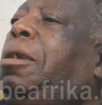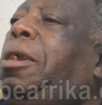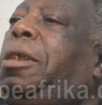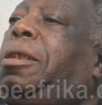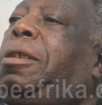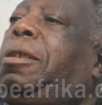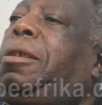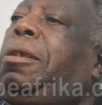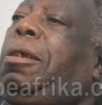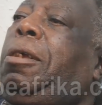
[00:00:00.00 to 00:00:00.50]

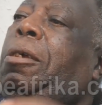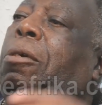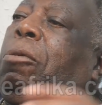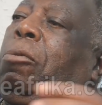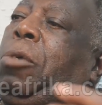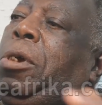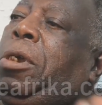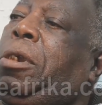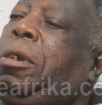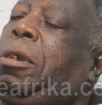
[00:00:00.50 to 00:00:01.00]
That
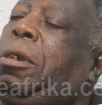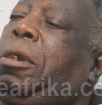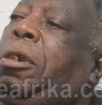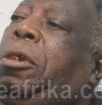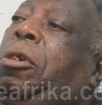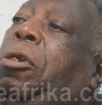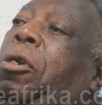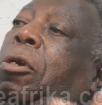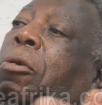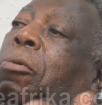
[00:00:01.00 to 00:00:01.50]

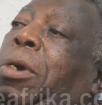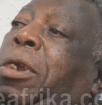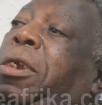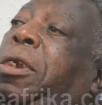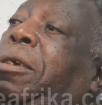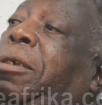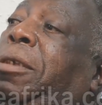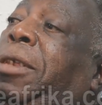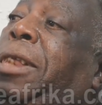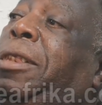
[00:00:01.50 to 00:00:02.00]

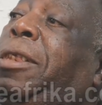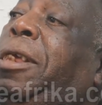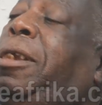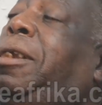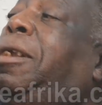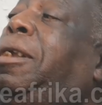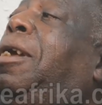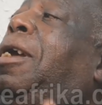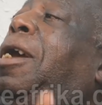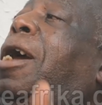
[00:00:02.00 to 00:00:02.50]
when they
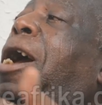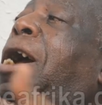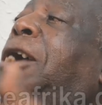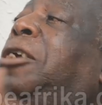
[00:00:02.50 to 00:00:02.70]
started,